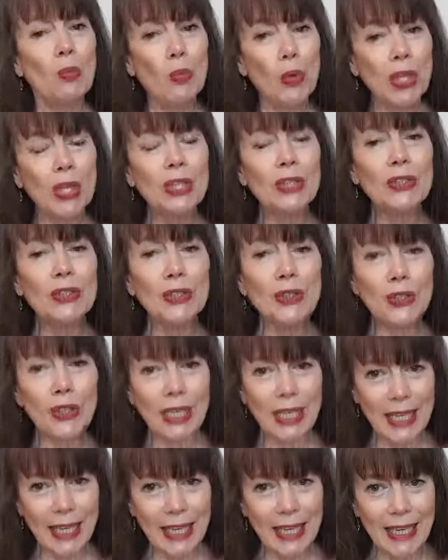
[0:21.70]
Well, you
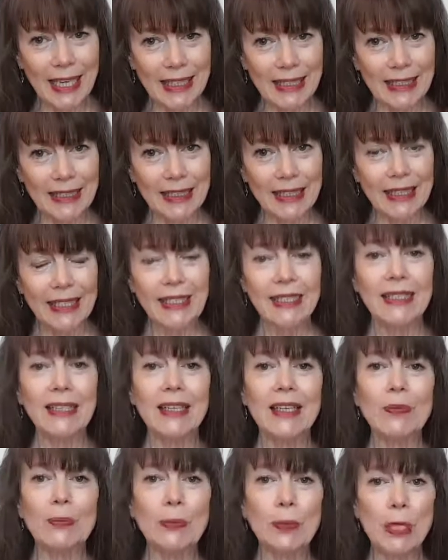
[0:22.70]
can.
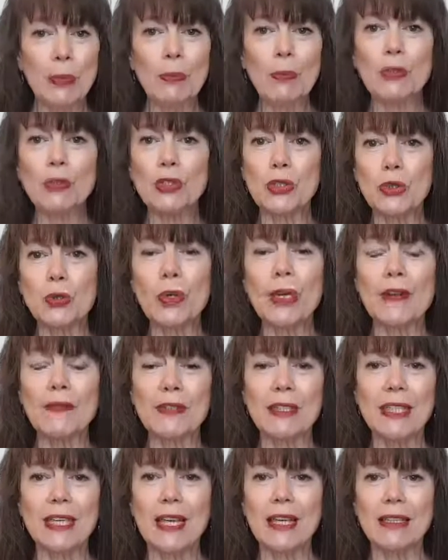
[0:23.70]
Now, people do have
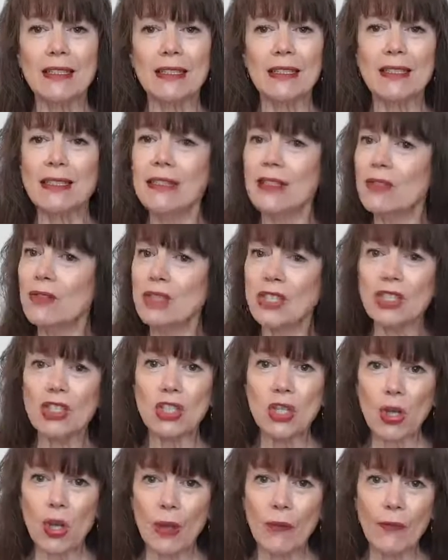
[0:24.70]
sadness and there is a
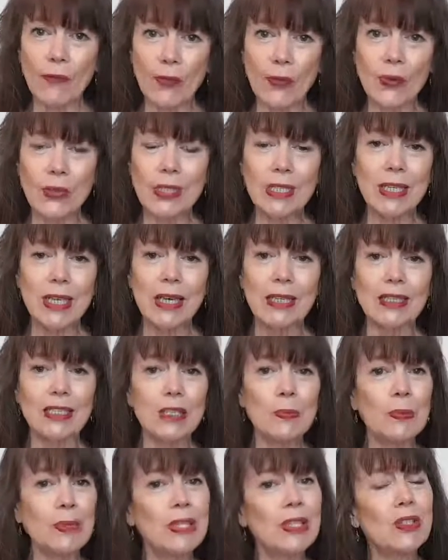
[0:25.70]
time for
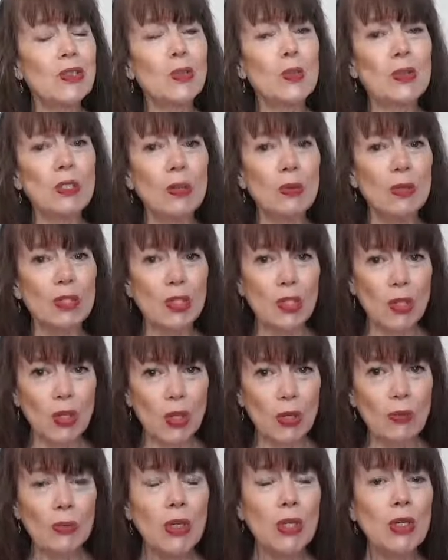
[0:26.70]
sadness, but there's also a
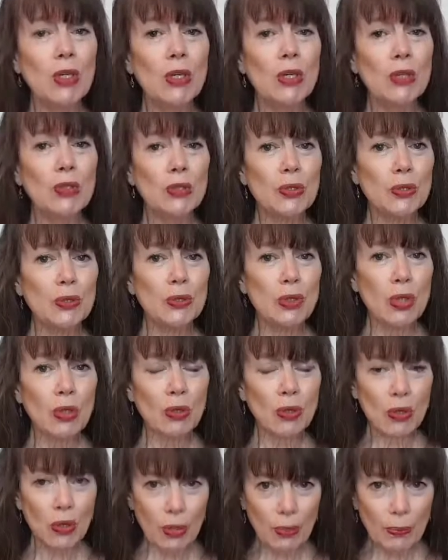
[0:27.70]
time to no
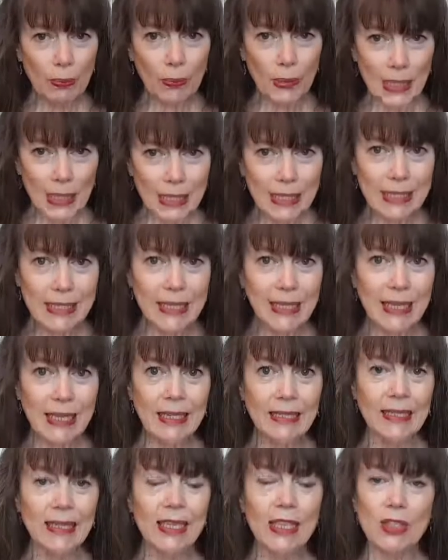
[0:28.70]
longer be
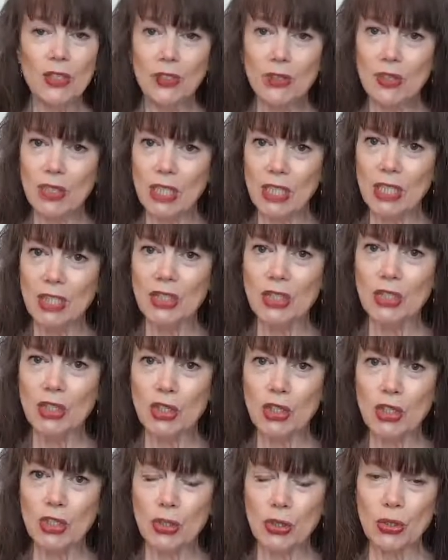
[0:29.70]
sad, and you need
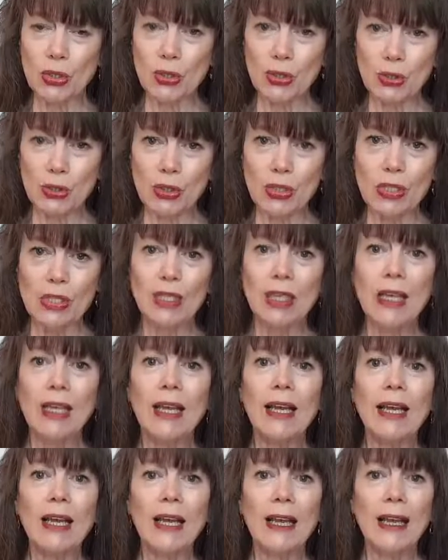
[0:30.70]
to choose
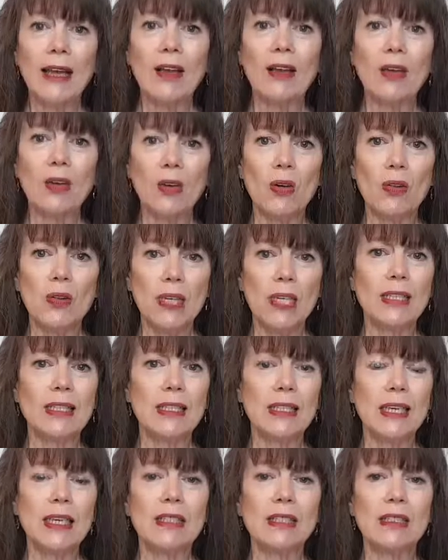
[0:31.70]
how long that
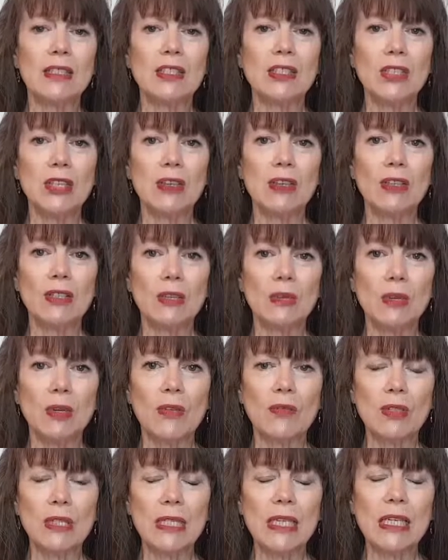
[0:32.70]
sadness is going to
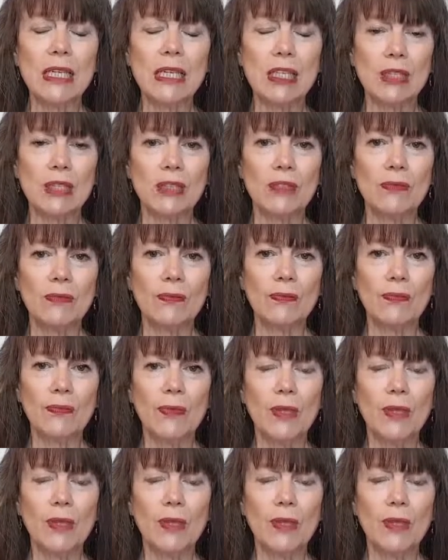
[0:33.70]
overtake you.